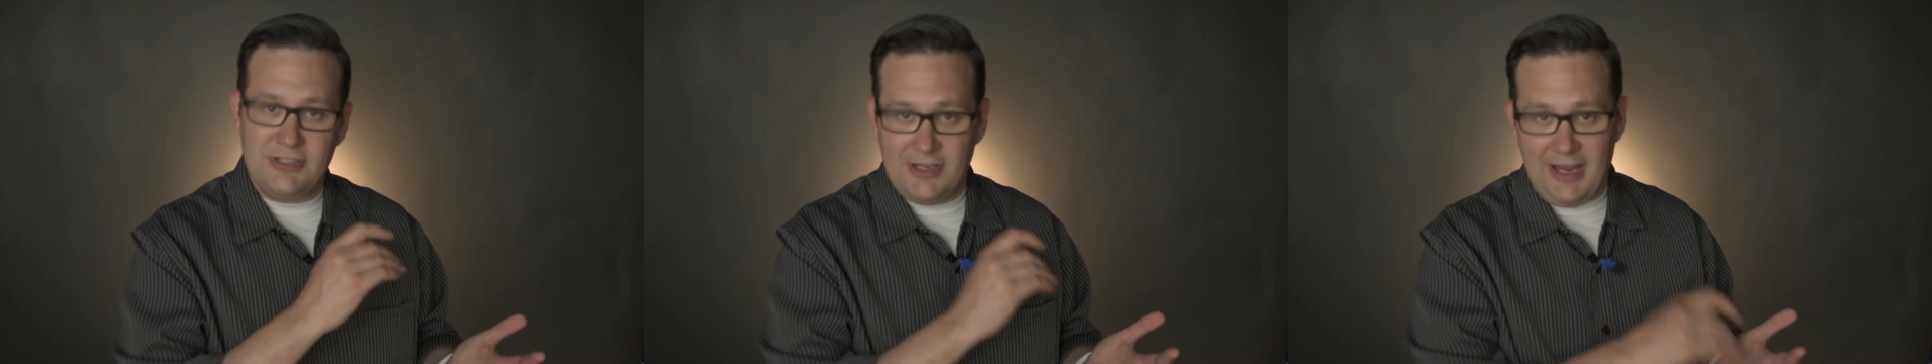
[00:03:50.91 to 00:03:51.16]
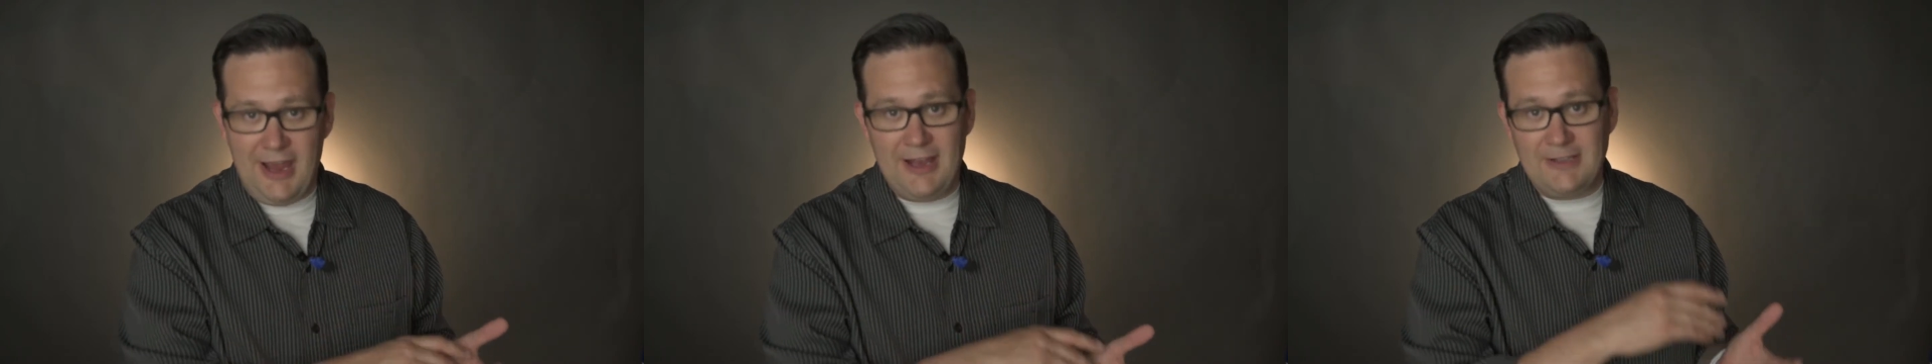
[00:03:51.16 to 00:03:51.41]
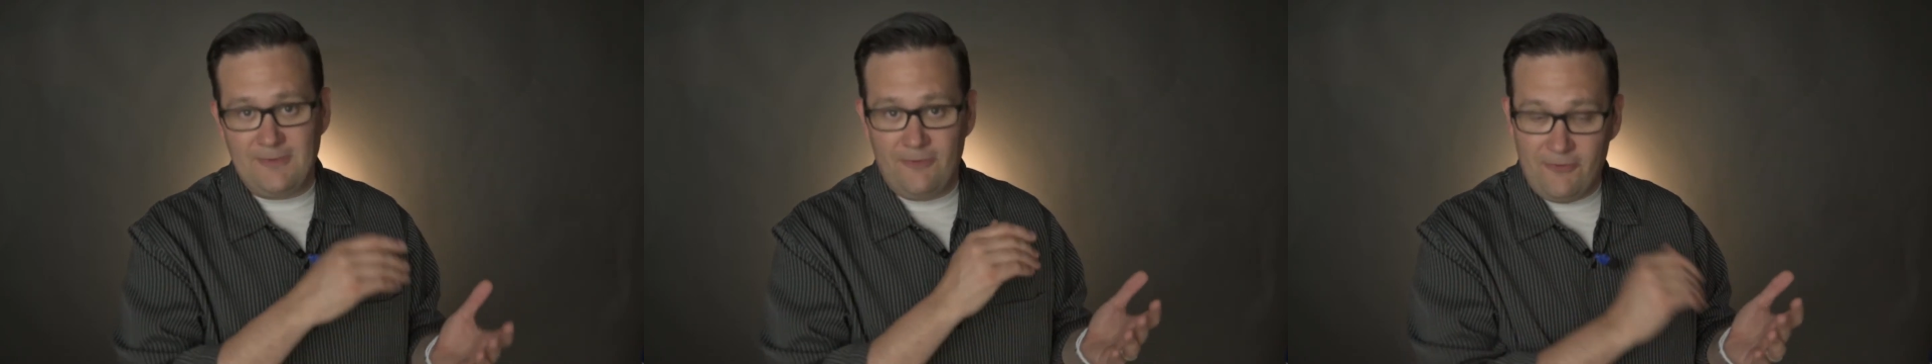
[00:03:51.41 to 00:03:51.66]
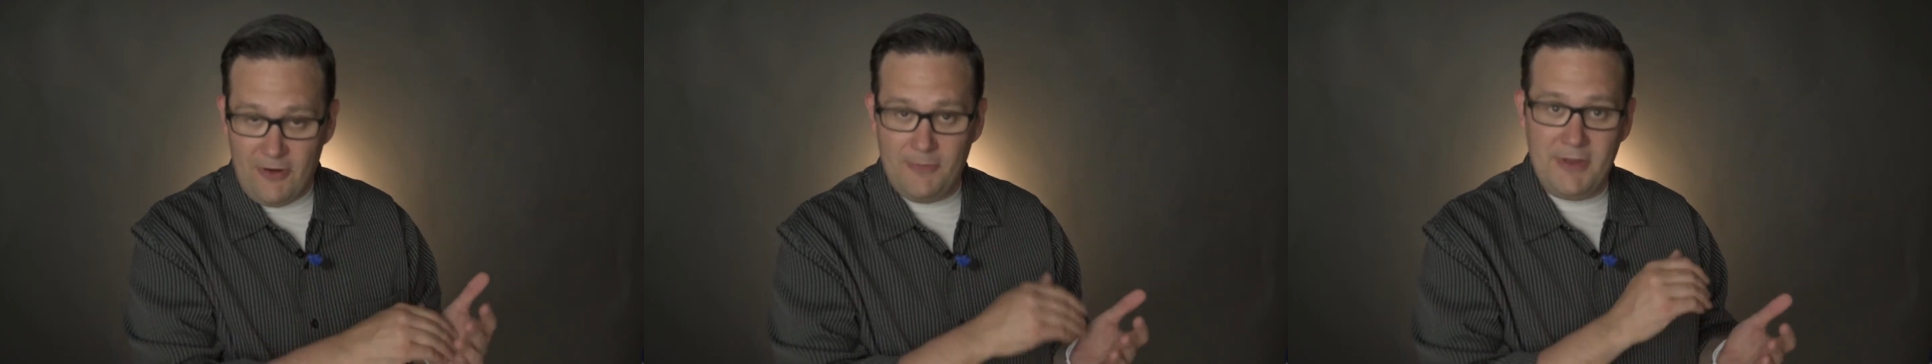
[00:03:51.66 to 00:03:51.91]
or gas
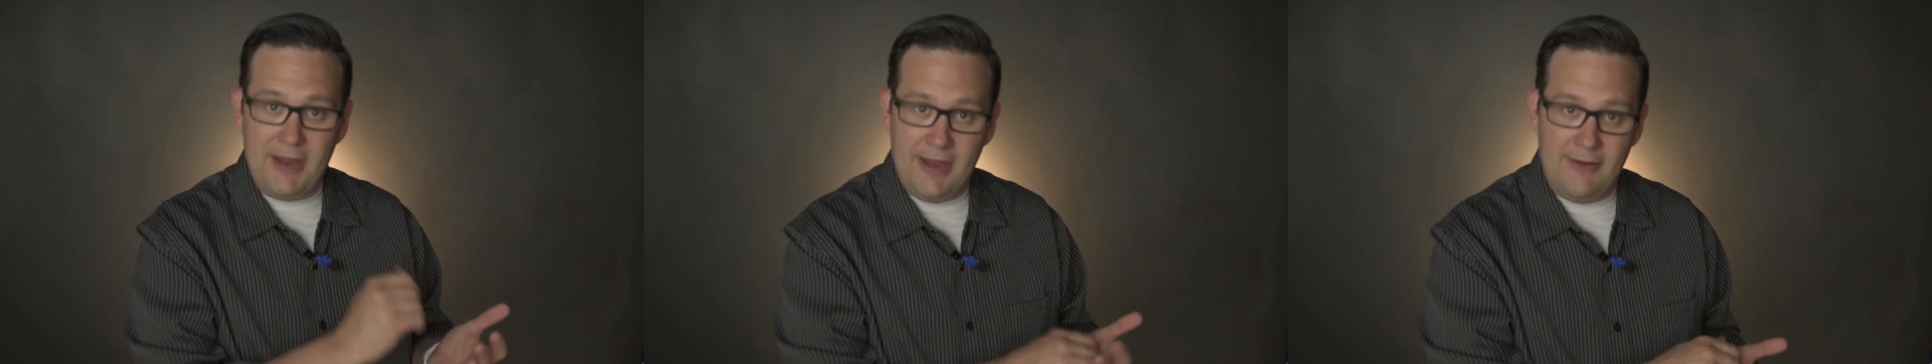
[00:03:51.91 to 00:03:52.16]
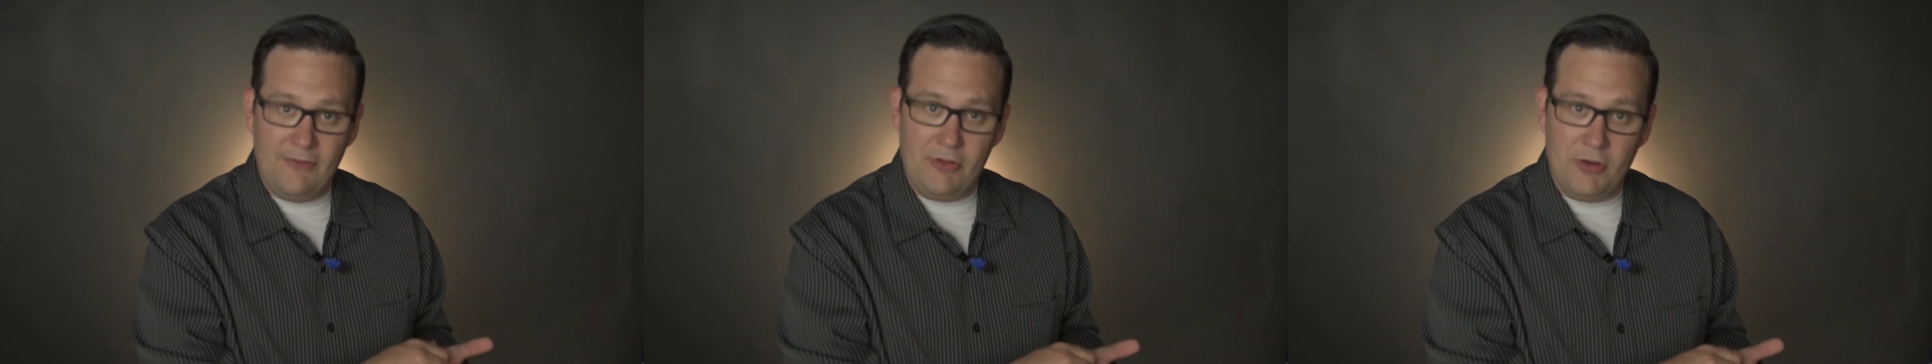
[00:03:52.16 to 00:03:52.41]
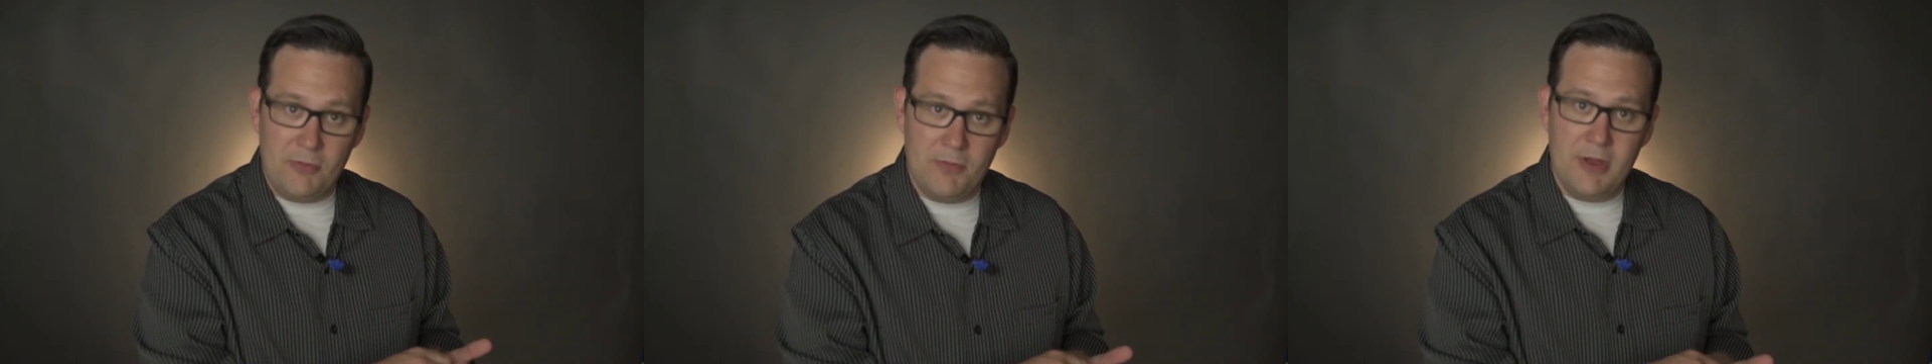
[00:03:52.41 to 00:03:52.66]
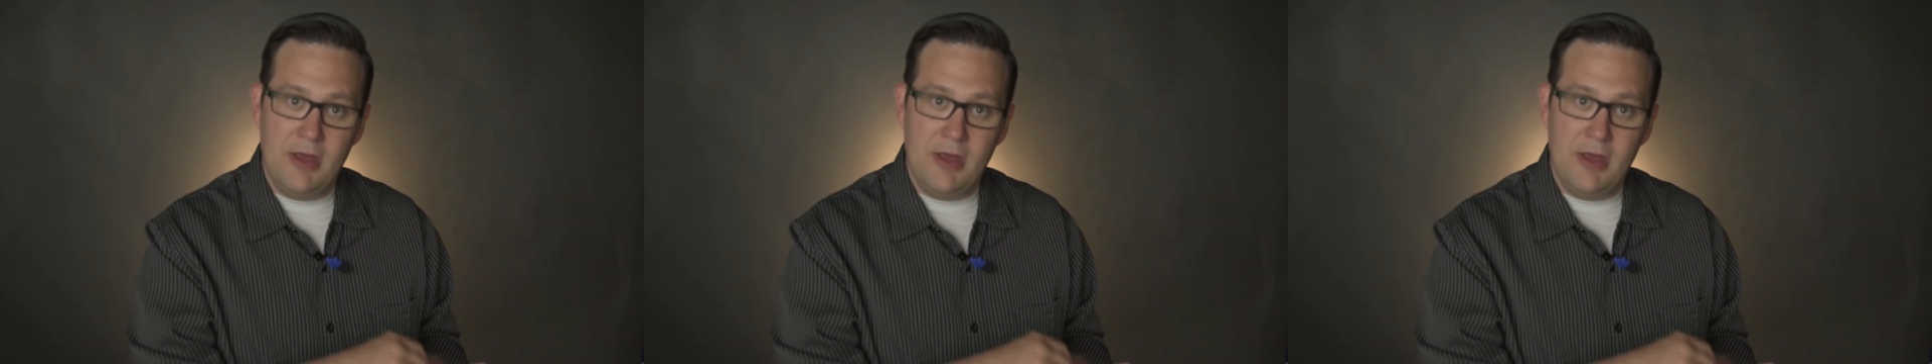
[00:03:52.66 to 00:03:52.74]
from that envelope.